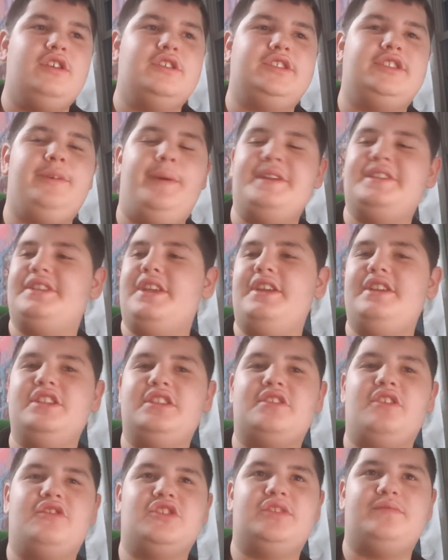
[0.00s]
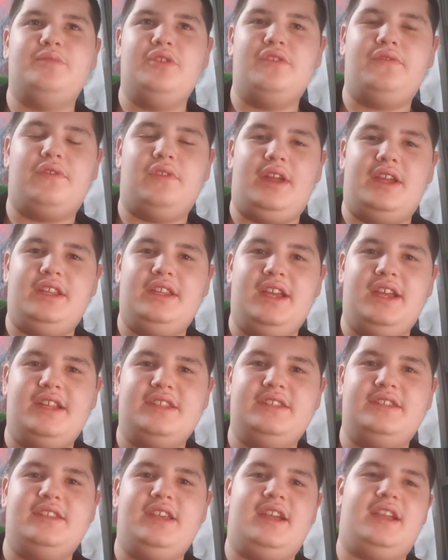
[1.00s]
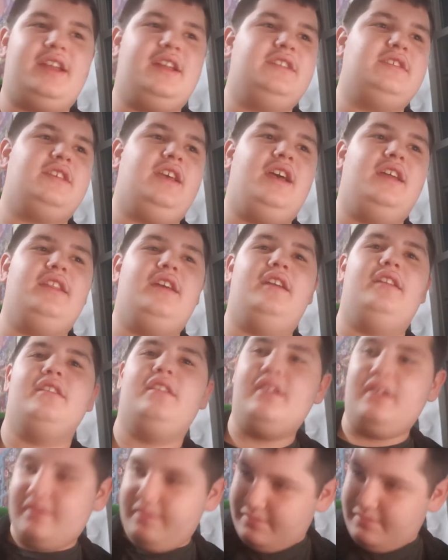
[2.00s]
So it just goes smooth for like 10 seconds, and then